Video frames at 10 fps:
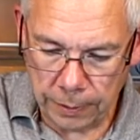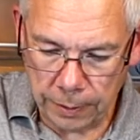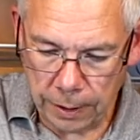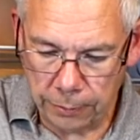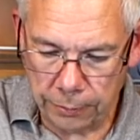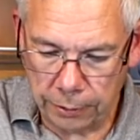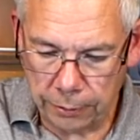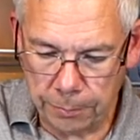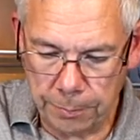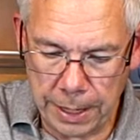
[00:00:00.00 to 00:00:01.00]
Now it
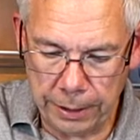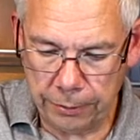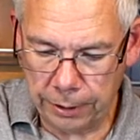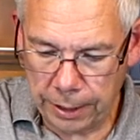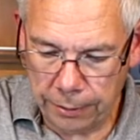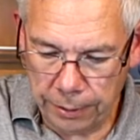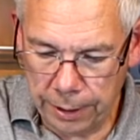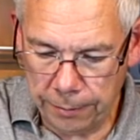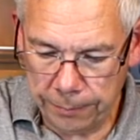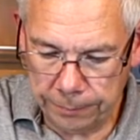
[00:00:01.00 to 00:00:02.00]
starts to bind together
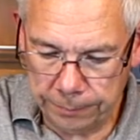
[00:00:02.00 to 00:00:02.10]
here.